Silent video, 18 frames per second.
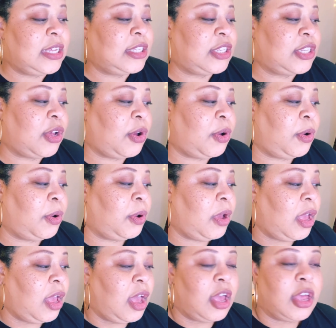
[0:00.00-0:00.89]
So
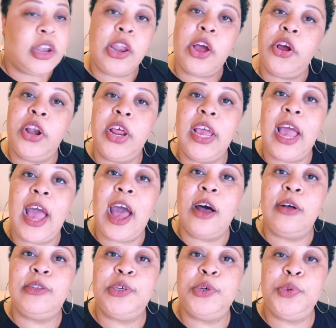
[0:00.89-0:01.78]
learning
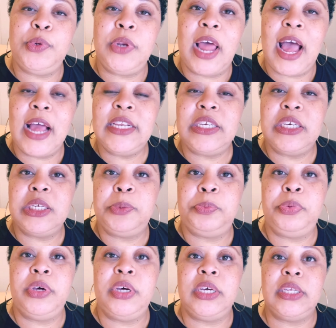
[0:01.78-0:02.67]
how to not just
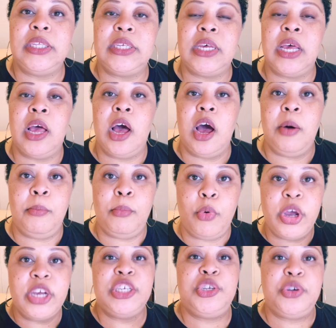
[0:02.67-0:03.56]
put a
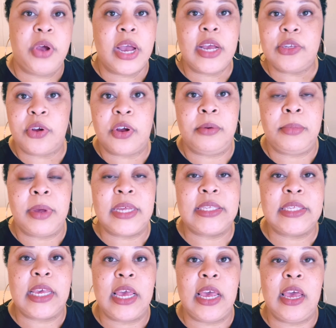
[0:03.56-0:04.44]
moisturizer on my
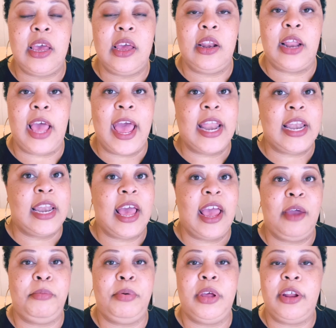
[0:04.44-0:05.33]
skin at
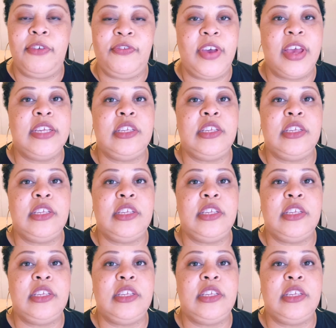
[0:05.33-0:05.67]
night, put a face